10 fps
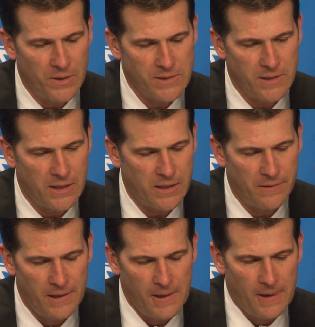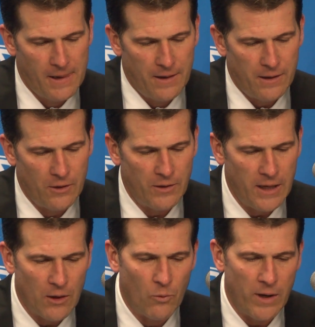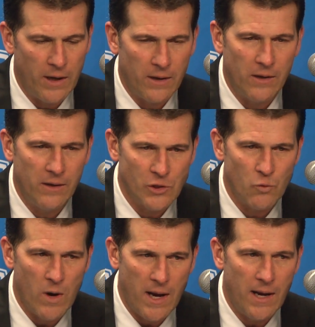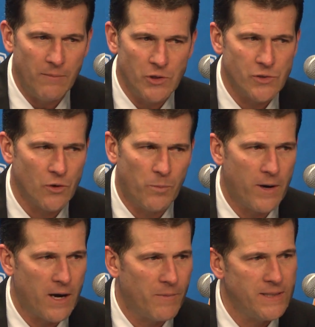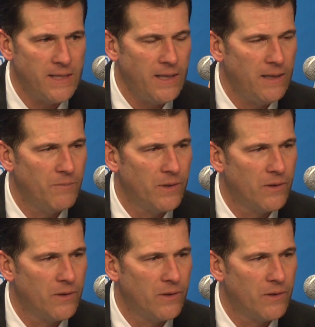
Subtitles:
But, you know, to get a win this way, I'm just so proud of my team.